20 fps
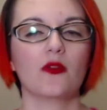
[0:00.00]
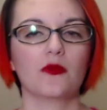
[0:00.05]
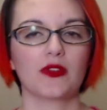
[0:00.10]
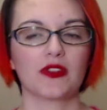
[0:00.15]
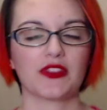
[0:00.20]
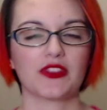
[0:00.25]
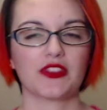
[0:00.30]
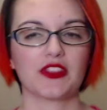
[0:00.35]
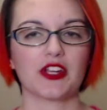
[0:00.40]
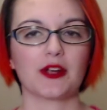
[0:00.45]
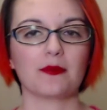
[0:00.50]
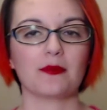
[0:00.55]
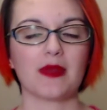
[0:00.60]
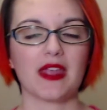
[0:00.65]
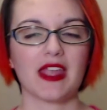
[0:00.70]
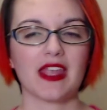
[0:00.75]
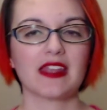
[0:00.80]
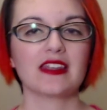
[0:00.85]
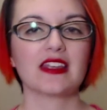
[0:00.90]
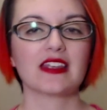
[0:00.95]
with their
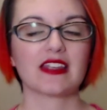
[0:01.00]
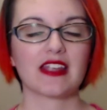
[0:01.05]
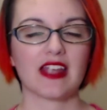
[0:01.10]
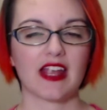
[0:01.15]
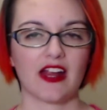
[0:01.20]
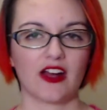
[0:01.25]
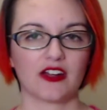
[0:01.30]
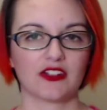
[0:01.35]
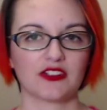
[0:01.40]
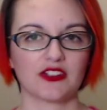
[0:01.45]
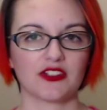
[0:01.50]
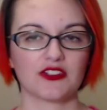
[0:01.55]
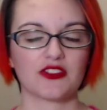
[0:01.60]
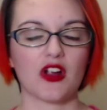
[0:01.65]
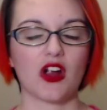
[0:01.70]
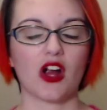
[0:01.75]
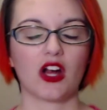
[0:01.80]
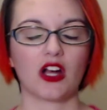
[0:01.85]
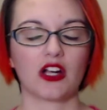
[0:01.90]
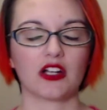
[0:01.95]
main character's
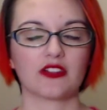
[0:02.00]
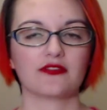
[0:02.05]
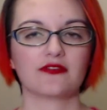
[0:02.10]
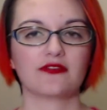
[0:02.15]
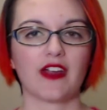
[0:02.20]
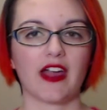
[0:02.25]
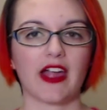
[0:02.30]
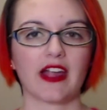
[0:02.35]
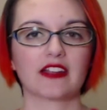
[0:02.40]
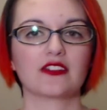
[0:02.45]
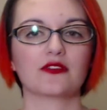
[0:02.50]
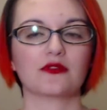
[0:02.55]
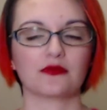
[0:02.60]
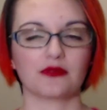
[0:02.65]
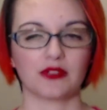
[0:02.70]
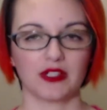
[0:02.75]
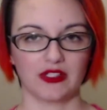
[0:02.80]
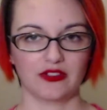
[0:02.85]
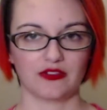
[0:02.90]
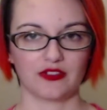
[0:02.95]
artifact
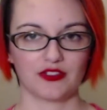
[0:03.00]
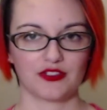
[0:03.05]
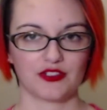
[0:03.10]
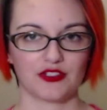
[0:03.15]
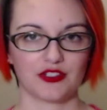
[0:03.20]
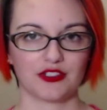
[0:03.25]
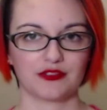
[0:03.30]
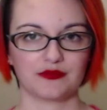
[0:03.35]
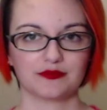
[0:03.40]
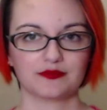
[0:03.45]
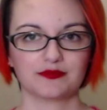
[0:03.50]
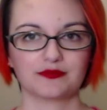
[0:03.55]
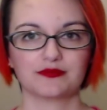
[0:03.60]
researcher.